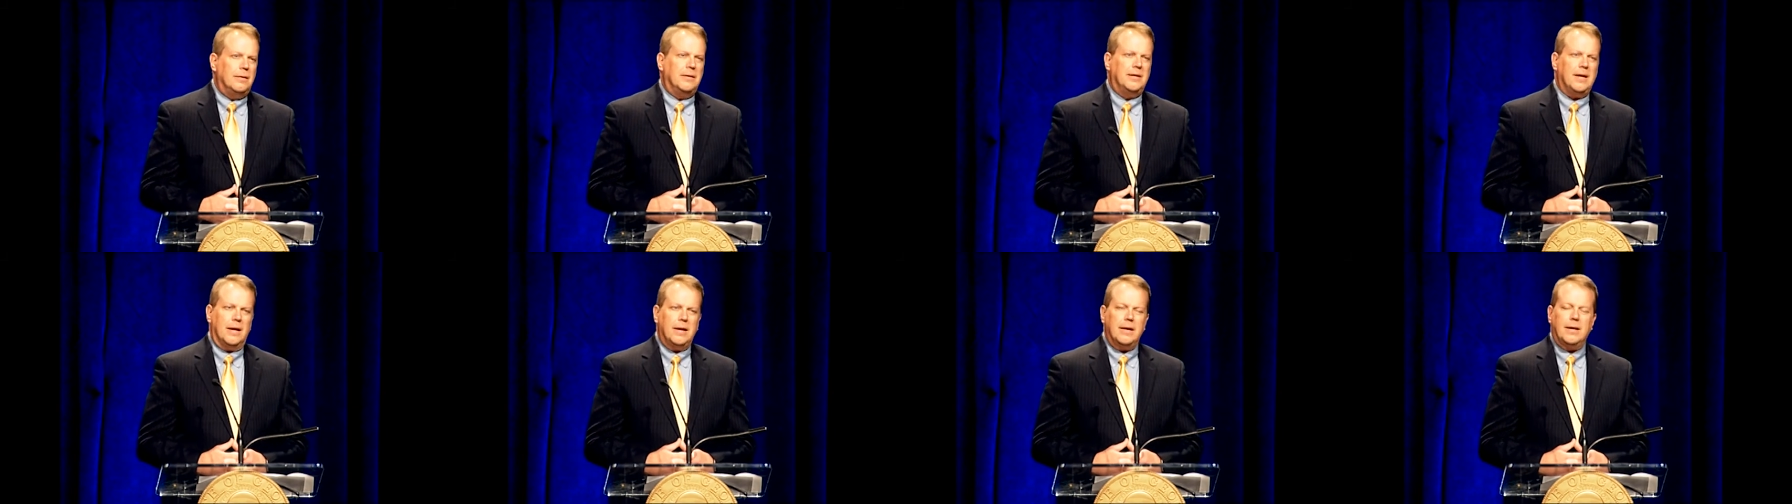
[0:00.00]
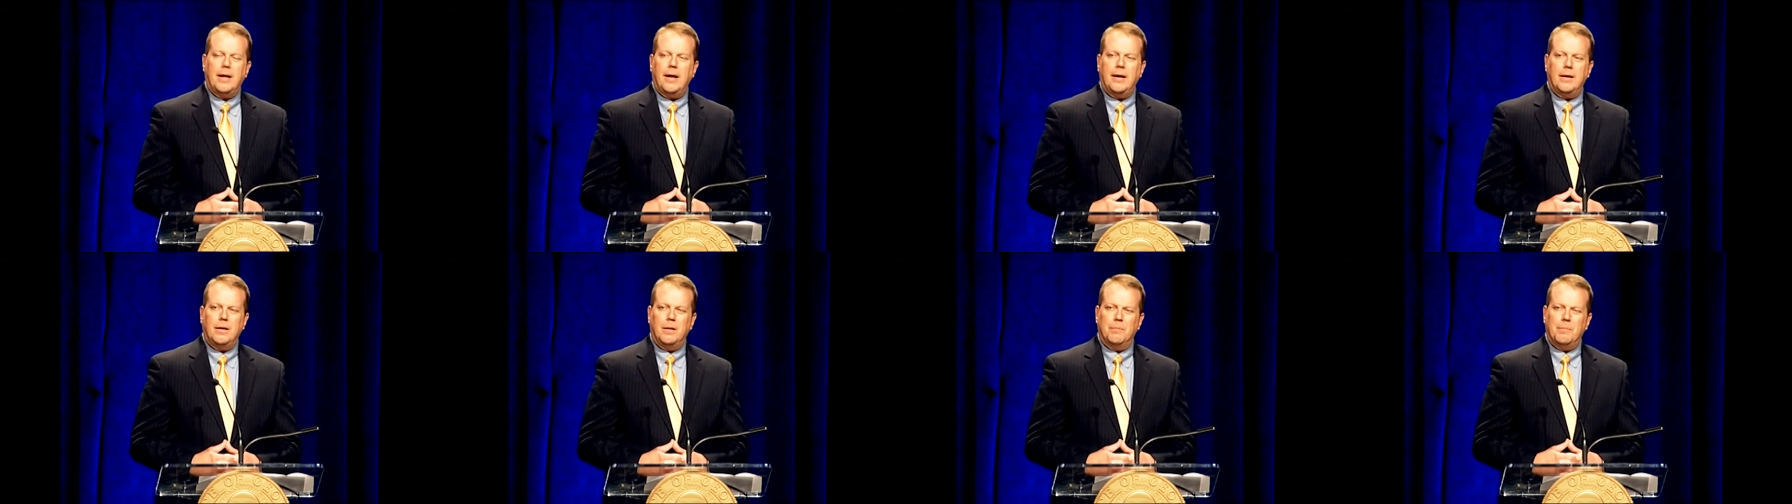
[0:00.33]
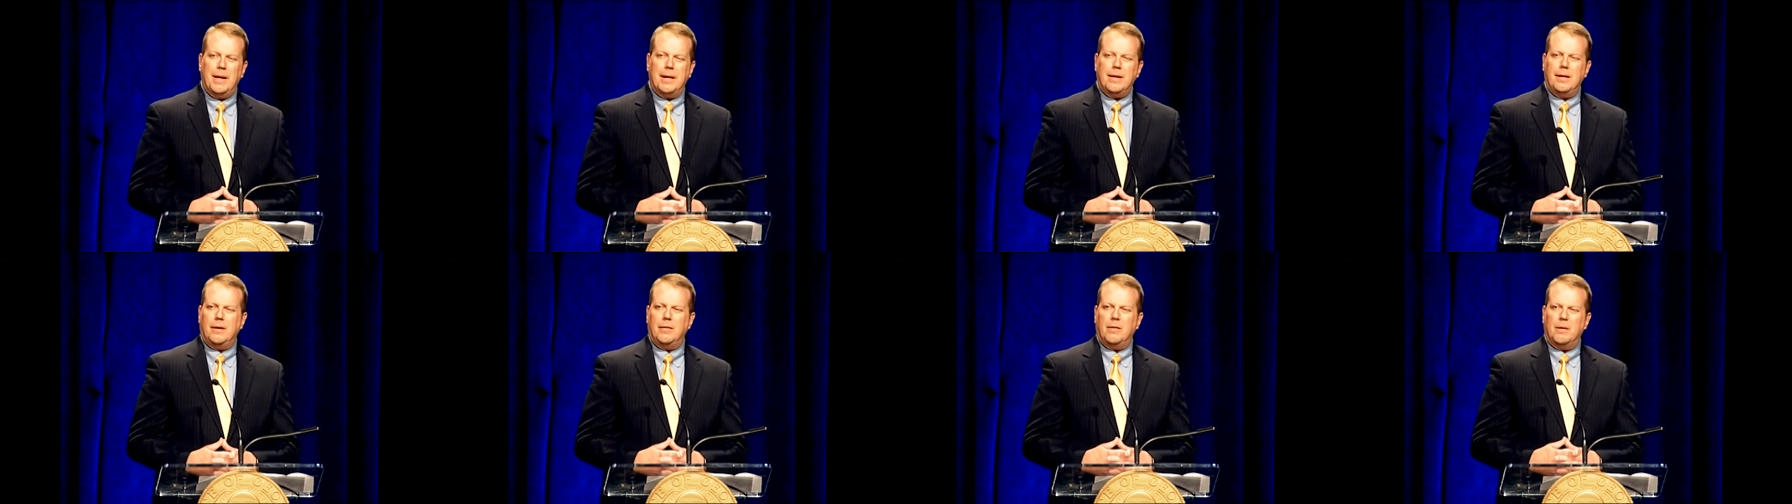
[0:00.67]
dedicated to
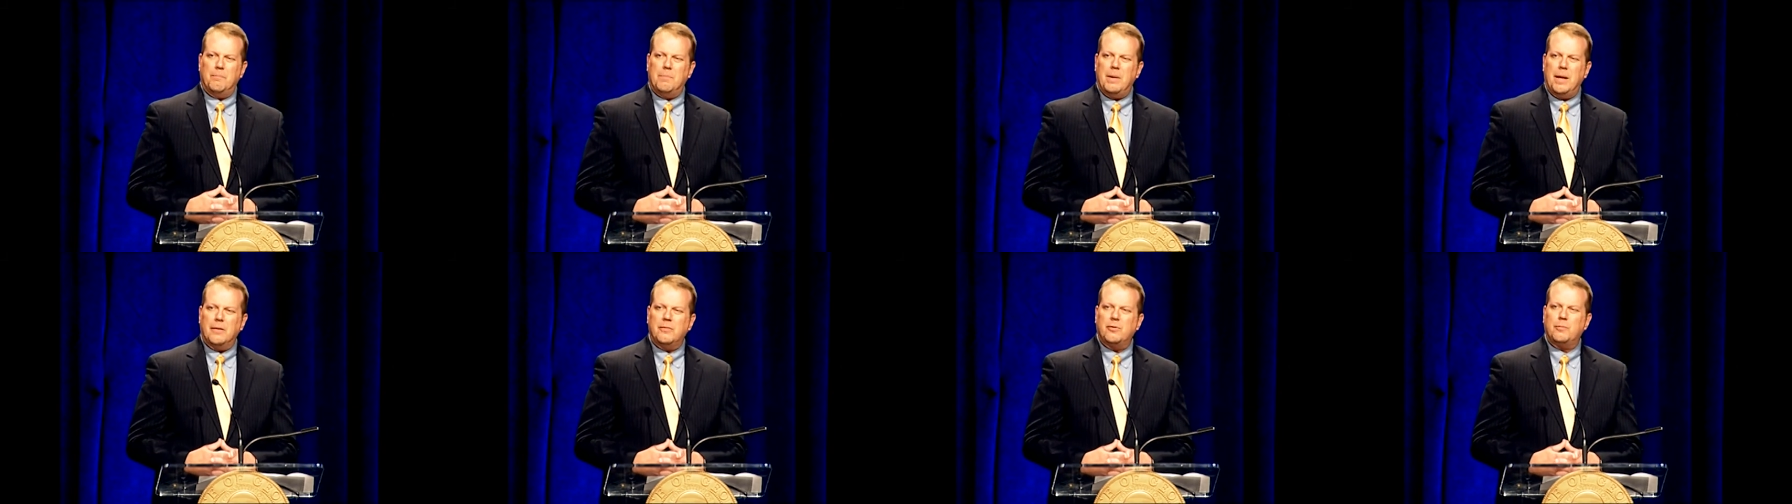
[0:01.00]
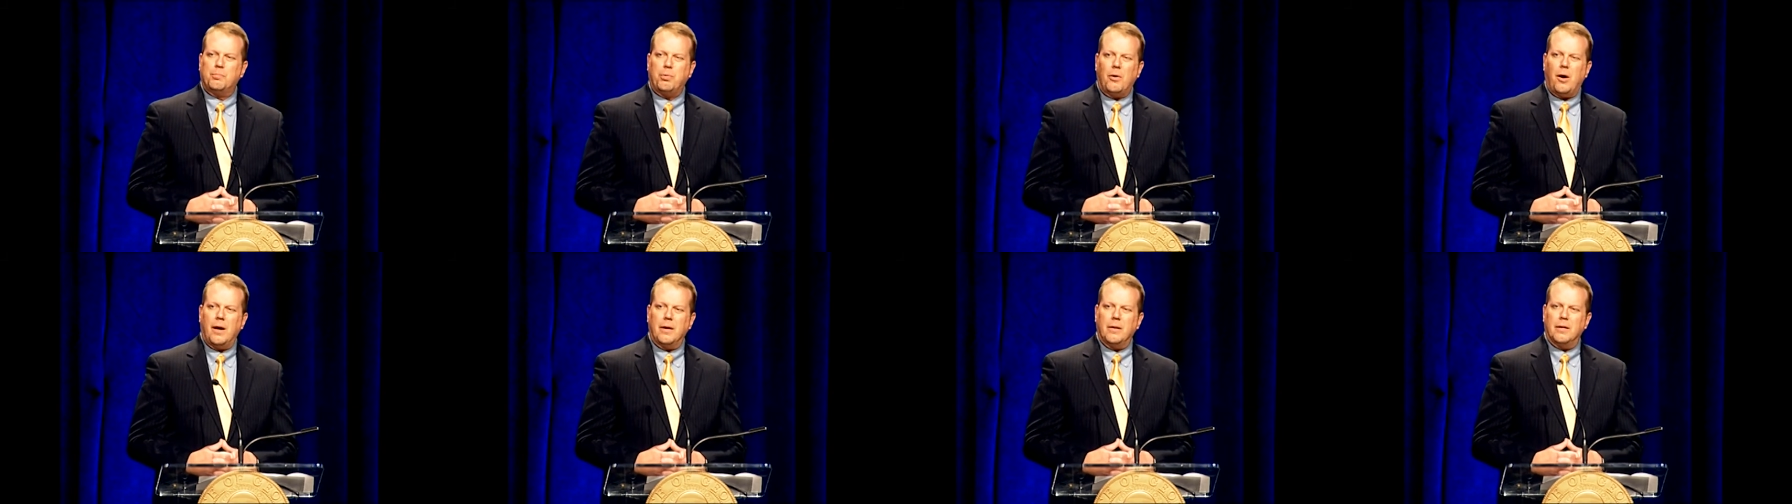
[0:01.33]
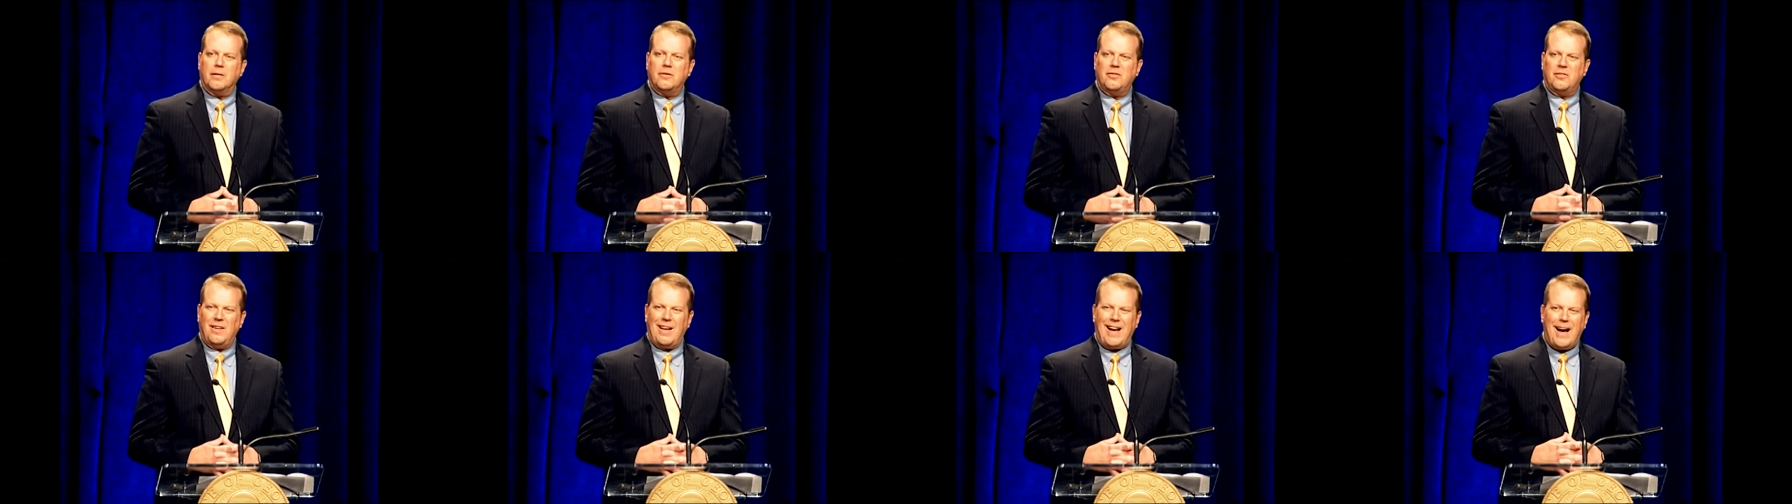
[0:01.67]
making the best
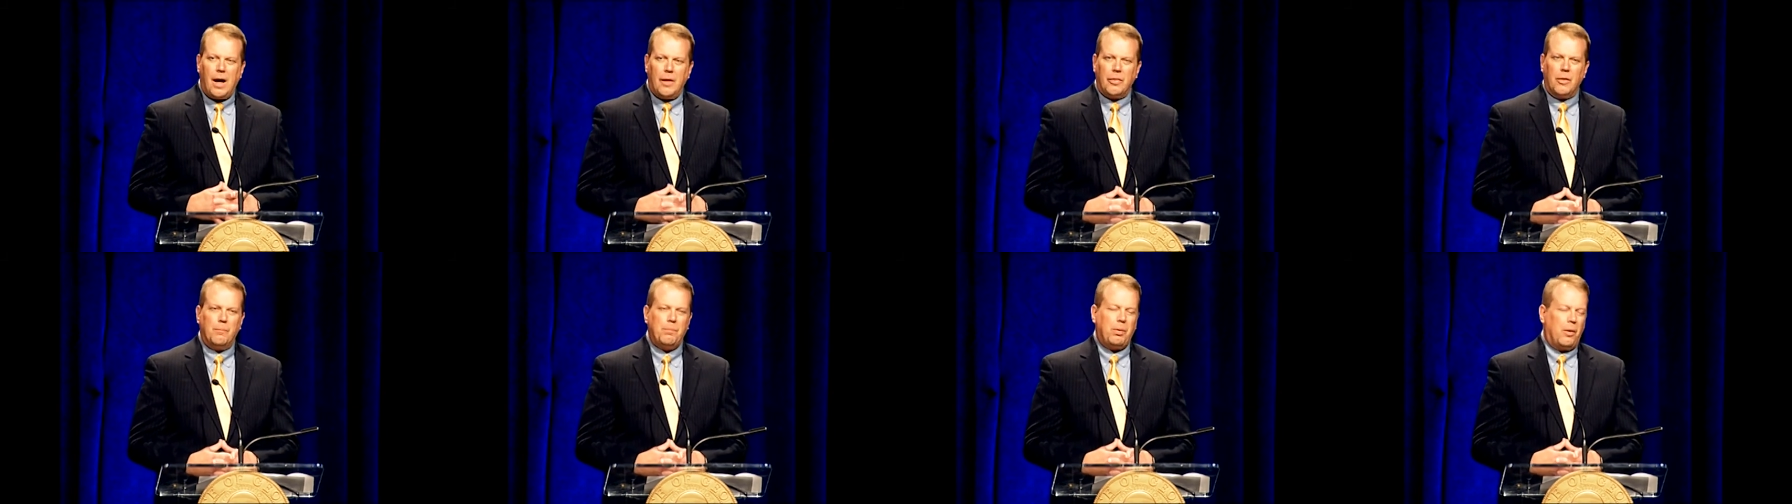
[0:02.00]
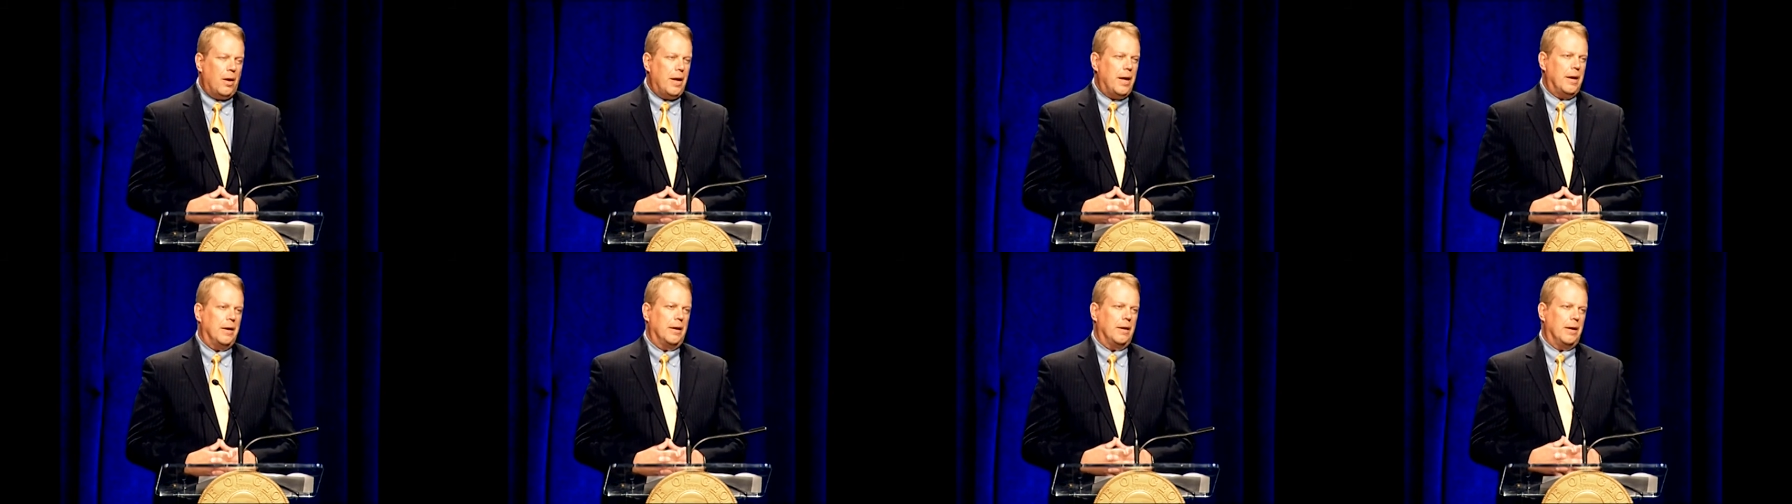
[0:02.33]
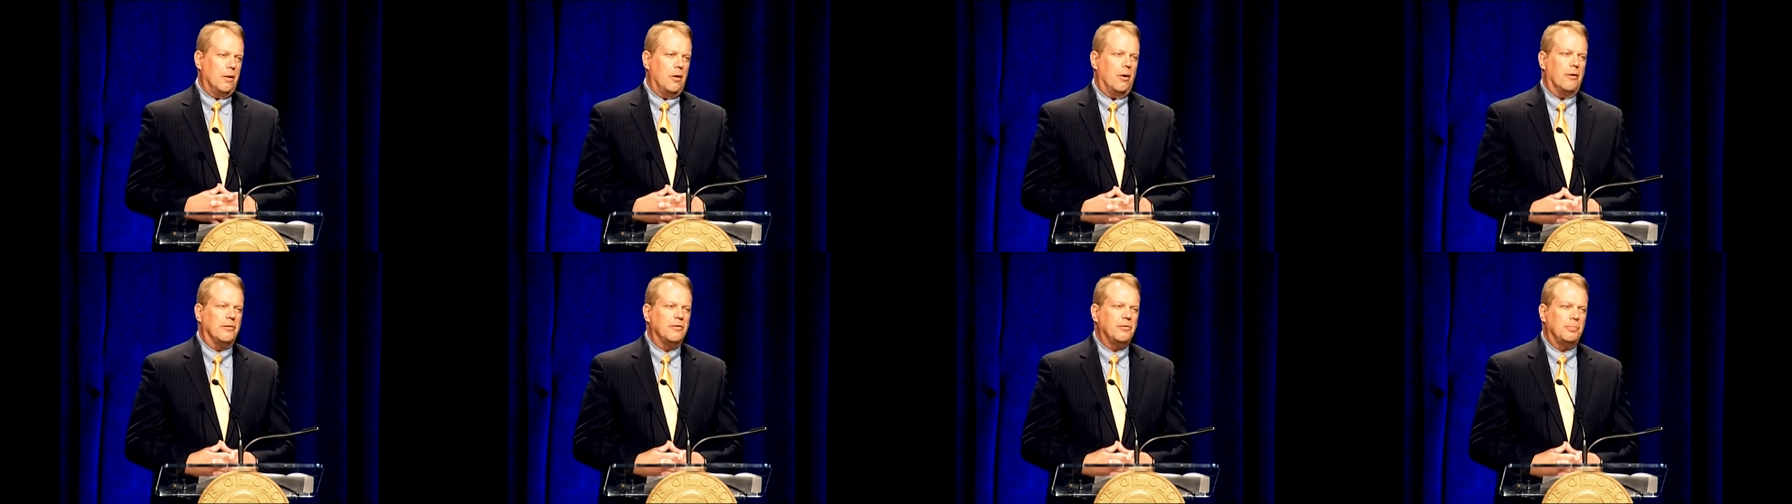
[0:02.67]
products on the planet
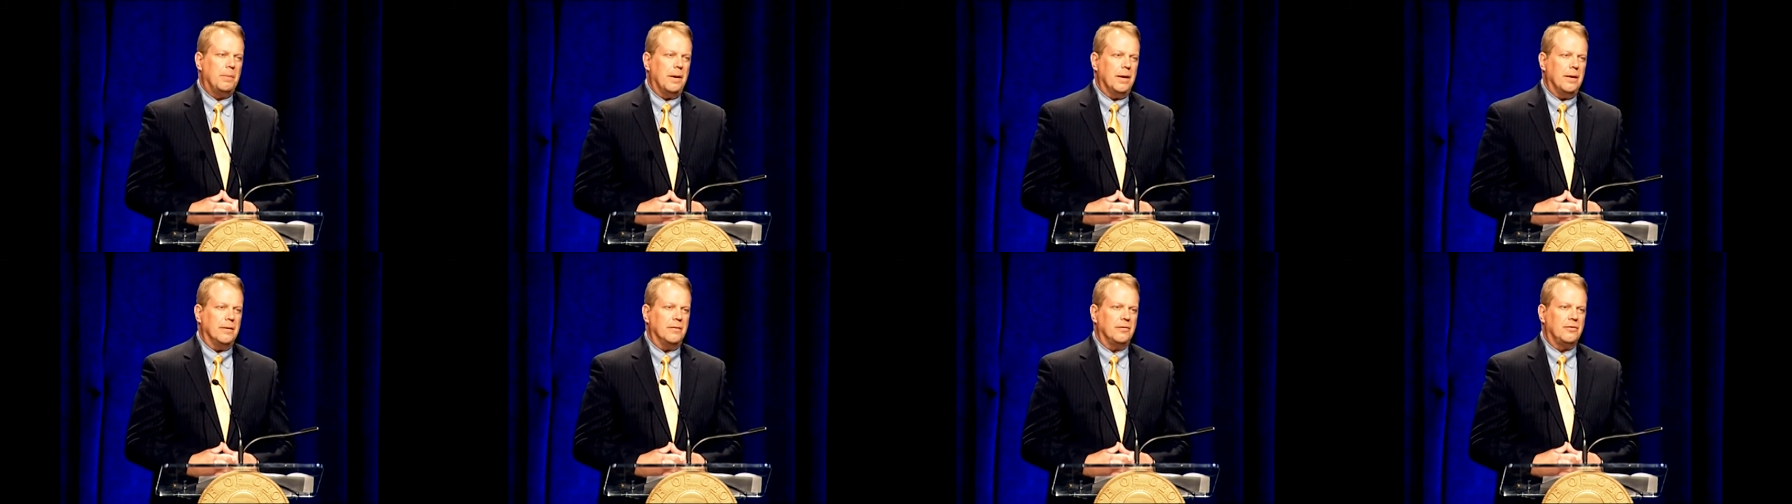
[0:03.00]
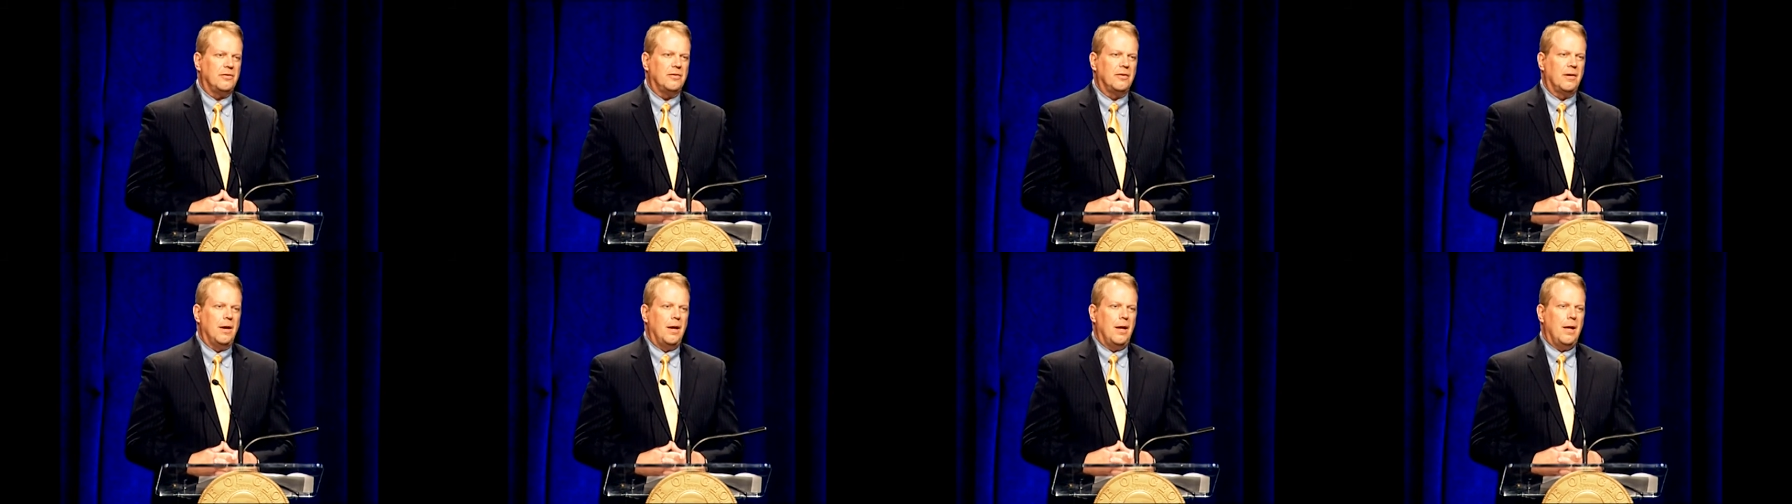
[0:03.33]
in our space